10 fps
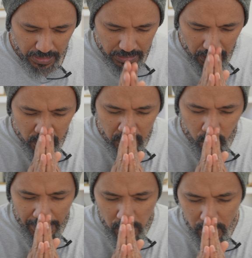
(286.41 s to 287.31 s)
Now, the
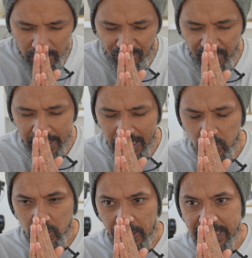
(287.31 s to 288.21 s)
way you can figure
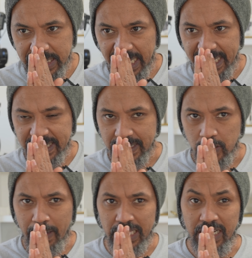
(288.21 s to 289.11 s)
out the right size
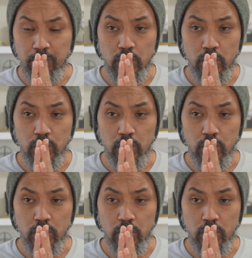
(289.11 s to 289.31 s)
to make it a little more